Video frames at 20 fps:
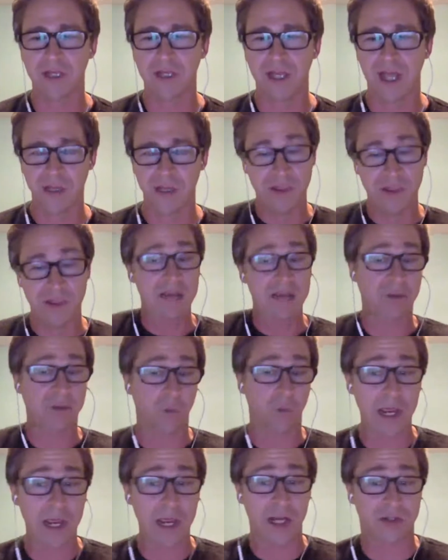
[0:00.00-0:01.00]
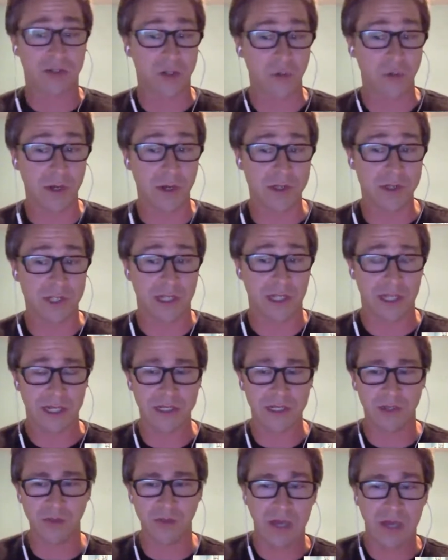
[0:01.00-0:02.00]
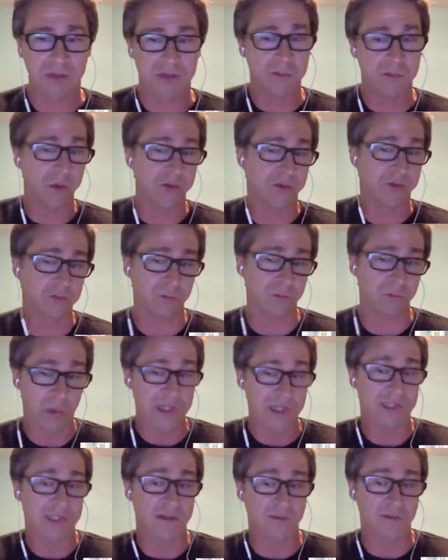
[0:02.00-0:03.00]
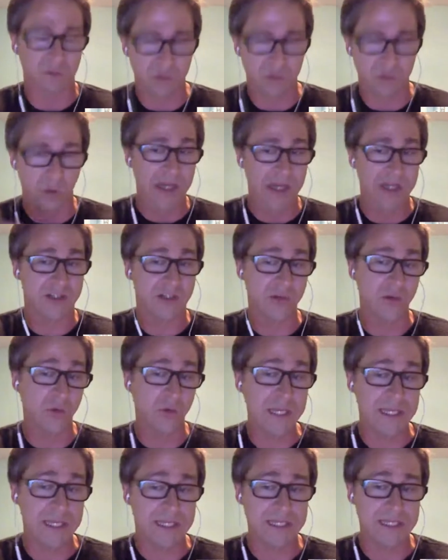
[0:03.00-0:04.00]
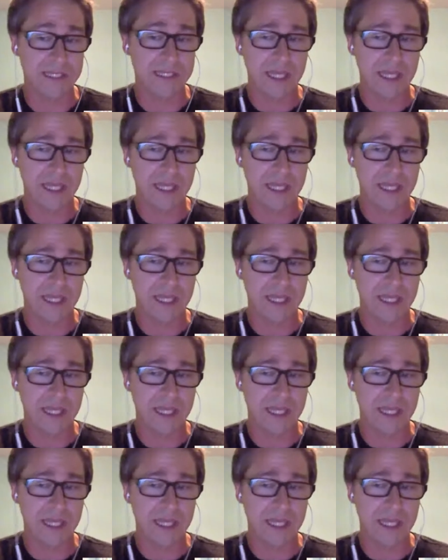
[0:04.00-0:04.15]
And you didn't have to wait 2 years to get it. You at the most waited 2 weeks.